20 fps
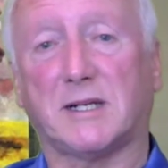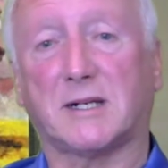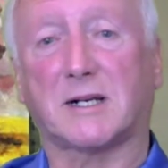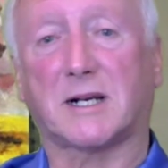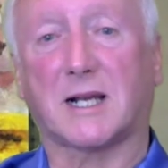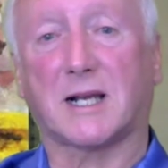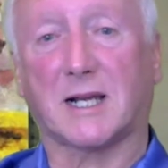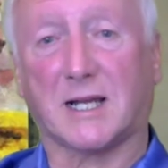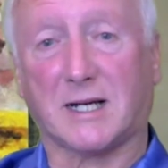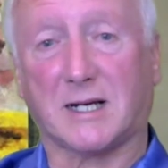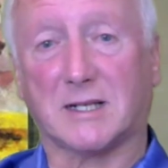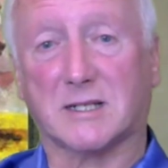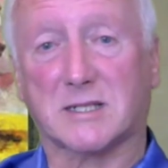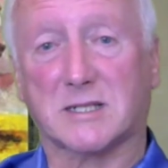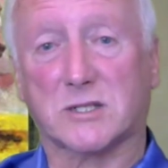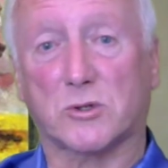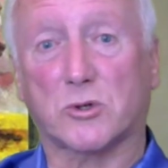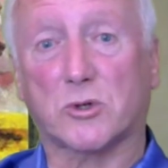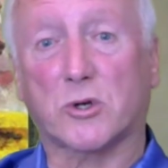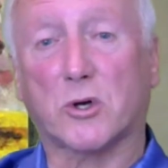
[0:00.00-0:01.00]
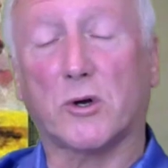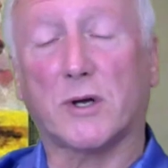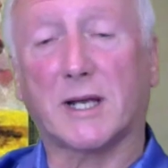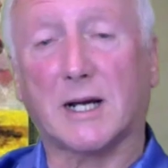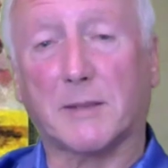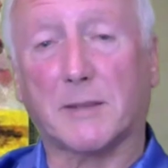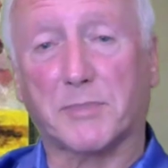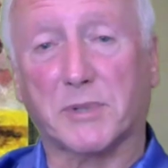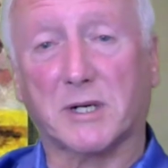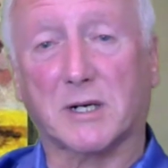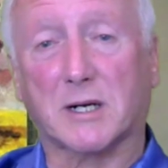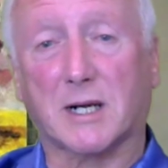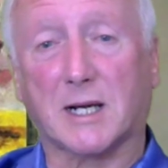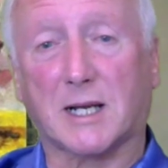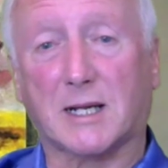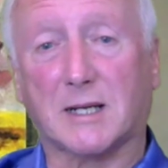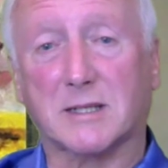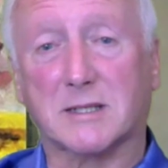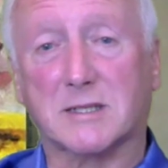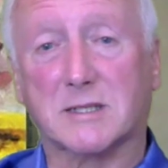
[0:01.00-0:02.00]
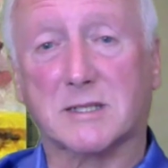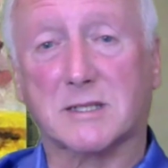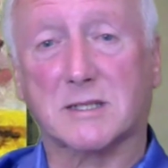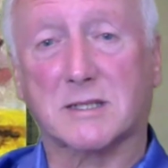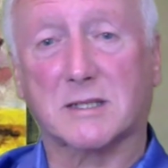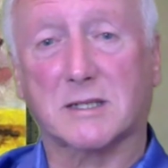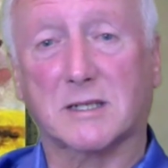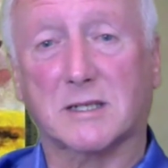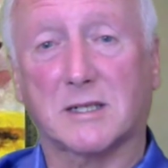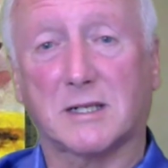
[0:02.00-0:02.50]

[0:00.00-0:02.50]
in class or going up in class.